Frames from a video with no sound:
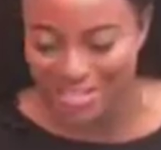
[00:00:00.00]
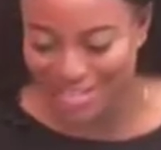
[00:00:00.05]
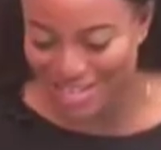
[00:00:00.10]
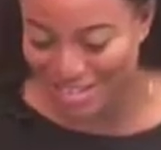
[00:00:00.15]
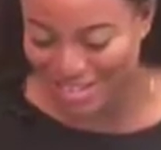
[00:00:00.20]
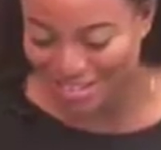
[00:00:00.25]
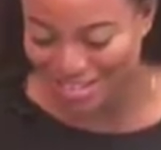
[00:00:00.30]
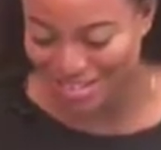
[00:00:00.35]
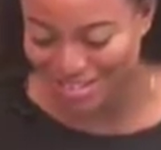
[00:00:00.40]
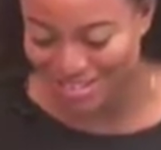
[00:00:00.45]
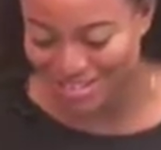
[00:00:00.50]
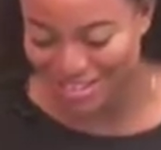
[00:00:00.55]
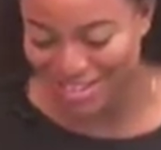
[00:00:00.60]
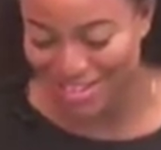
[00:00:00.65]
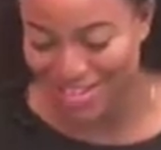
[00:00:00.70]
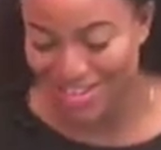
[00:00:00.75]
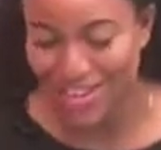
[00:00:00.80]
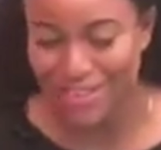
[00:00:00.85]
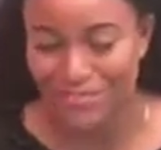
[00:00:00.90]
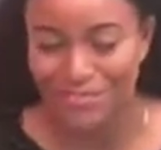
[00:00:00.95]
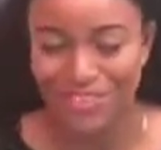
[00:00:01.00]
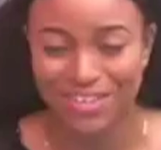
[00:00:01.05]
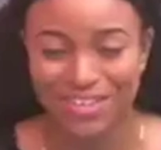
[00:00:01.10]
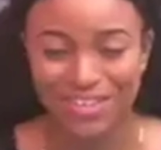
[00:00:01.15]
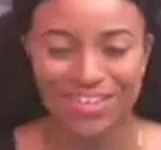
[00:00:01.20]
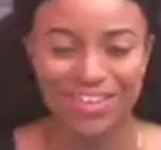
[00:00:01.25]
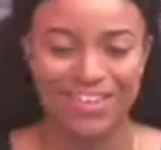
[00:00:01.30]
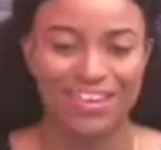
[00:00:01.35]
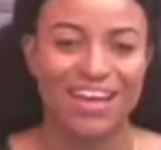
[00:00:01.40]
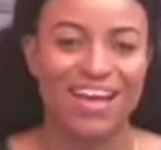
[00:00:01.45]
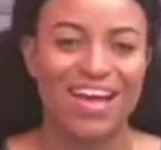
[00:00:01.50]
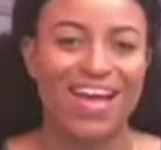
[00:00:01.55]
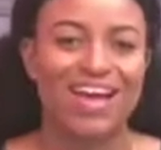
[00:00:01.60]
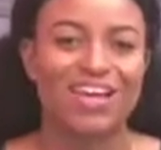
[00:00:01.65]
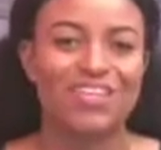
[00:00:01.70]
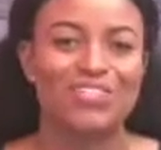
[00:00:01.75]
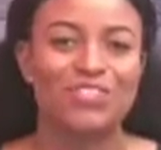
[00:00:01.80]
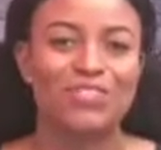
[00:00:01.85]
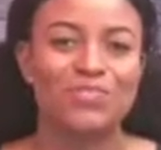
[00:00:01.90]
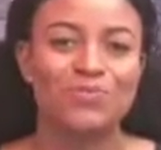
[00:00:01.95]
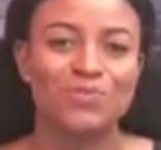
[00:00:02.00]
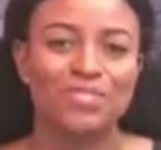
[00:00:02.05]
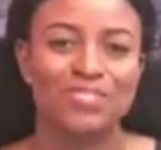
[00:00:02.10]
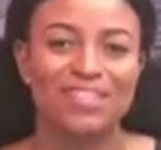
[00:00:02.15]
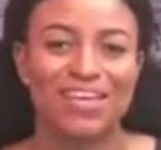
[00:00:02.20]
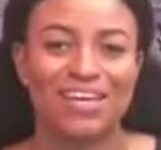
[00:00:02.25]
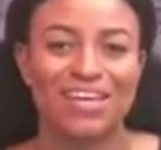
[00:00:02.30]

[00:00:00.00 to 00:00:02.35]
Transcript: It's a lovely Tuesday